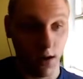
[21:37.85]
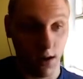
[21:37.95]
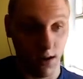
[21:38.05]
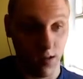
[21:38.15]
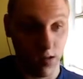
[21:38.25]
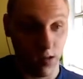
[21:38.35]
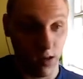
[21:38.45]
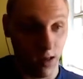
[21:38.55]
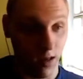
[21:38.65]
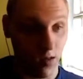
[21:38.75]
colors
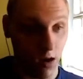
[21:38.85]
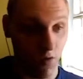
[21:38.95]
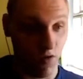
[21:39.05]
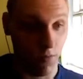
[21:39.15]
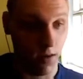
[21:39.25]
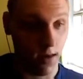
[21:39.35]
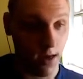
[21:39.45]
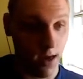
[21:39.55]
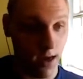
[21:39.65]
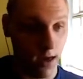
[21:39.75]
is
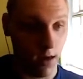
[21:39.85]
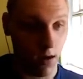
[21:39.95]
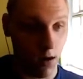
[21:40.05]
Rgba.